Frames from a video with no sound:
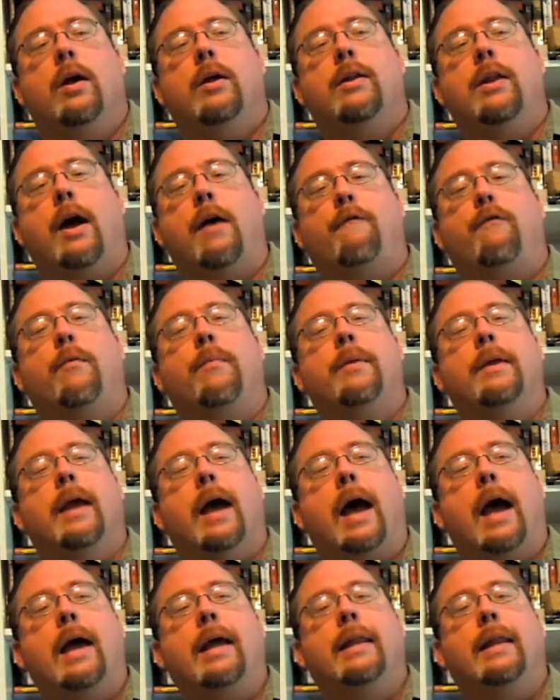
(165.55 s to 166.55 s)
not from the
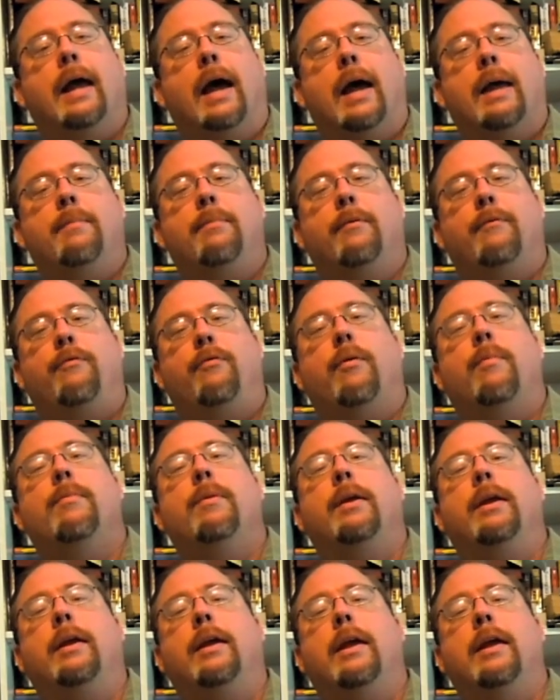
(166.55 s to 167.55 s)
iodide, but from
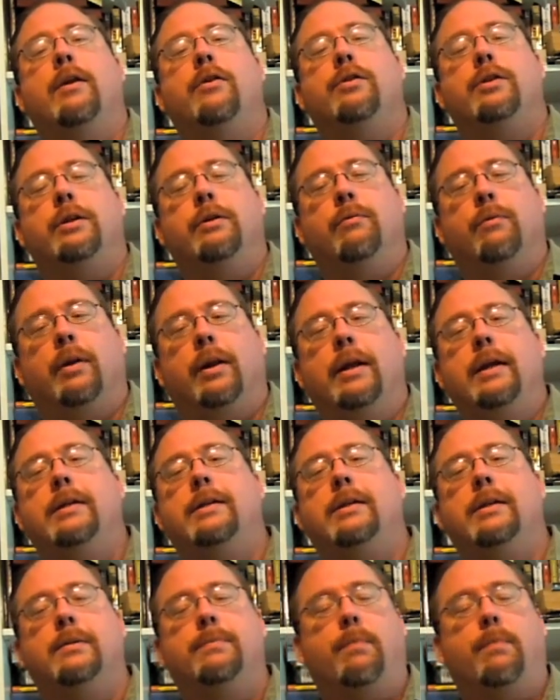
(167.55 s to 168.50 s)
the energy released as